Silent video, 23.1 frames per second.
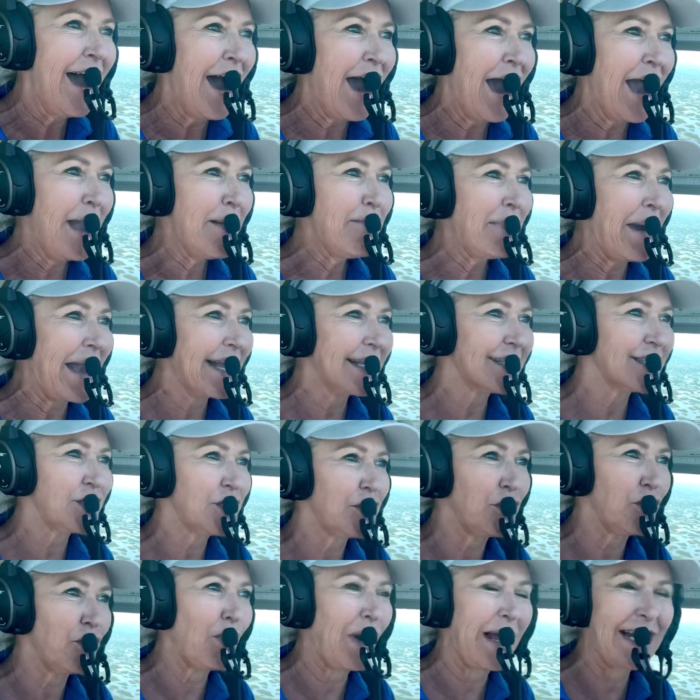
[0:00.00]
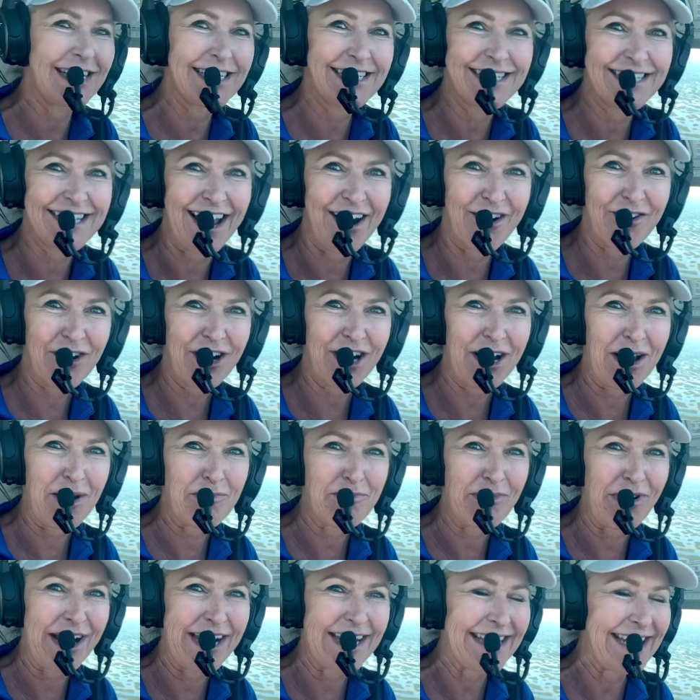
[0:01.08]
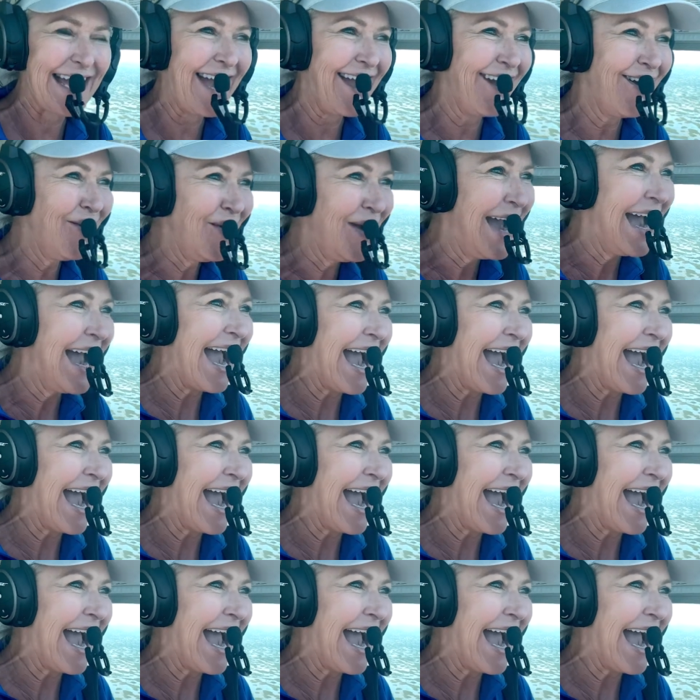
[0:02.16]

I'm back to Wellington Aero Club right now,